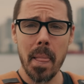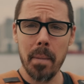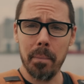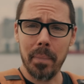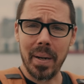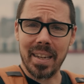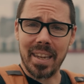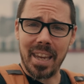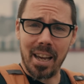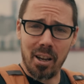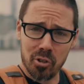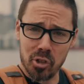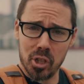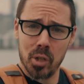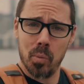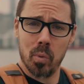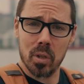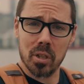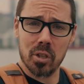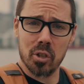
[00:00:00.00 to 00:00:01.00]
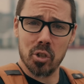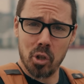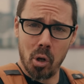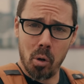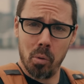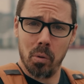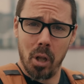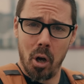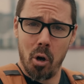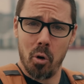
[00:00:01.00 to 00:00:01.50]
my calcium was so
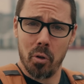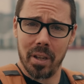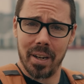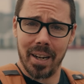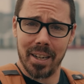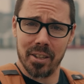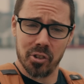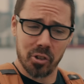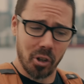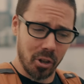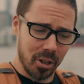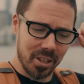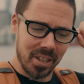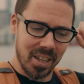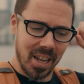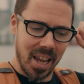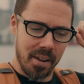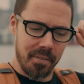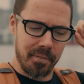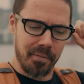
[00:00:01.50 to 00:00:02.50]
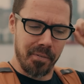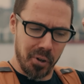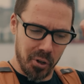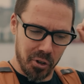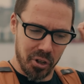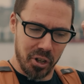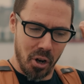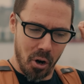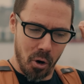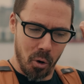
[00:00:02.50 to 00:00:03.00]
low that I started to get
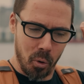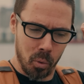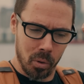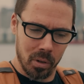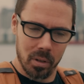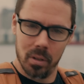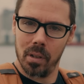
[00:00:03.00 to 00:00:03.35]
vertigo.